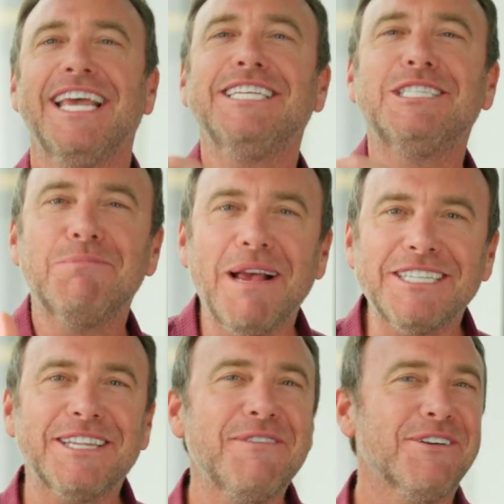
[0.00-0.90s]

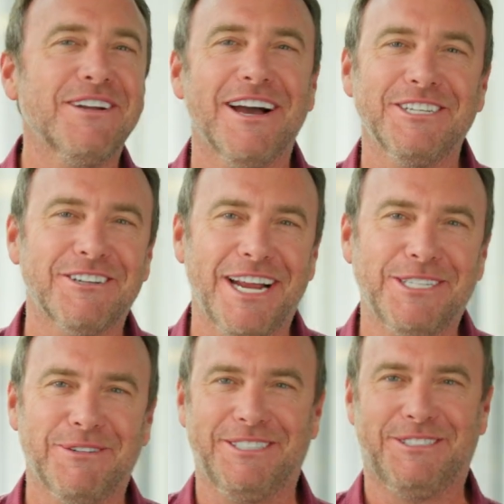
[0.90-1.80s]
especially for an
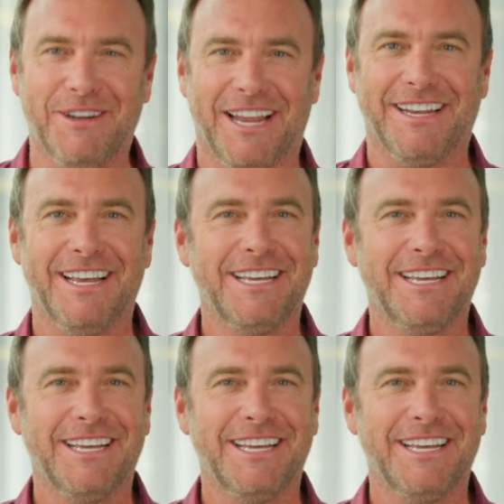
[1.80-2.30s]
undergraduate student.